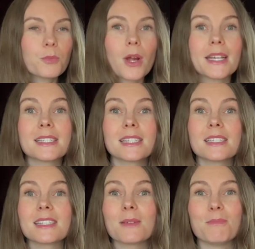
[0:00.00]

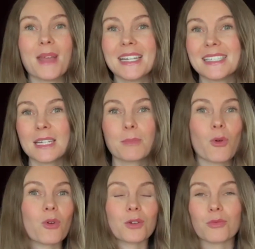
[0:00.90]
prices may dip
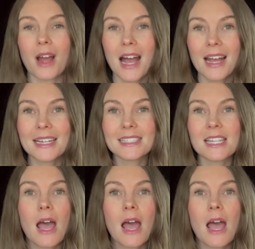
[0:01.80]
or rise,